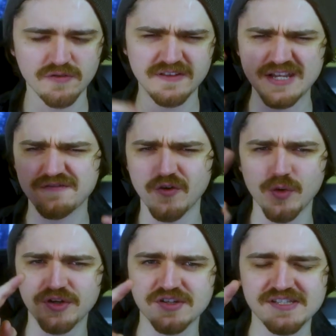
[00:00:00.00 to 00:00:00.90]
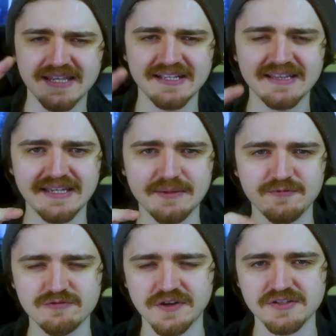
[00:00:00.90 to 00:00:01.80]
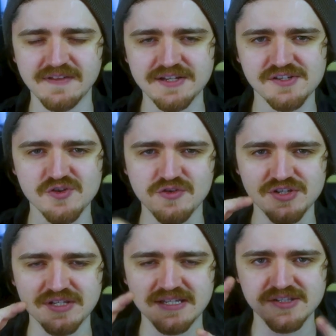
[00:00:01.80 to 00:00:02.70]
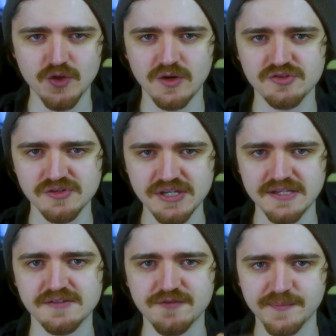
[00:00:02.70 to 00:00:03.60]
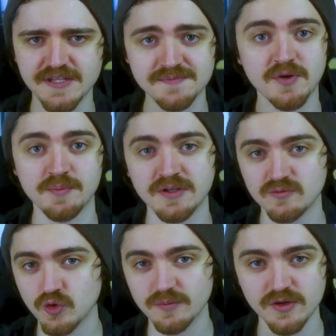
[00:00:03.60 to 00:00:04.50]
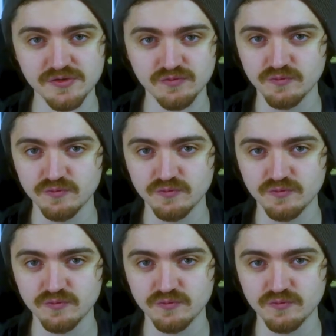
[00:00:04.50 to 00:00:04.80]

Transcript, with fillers: Or flash forward, because technically Reverse Flash's origin is 200 years from this moment, almost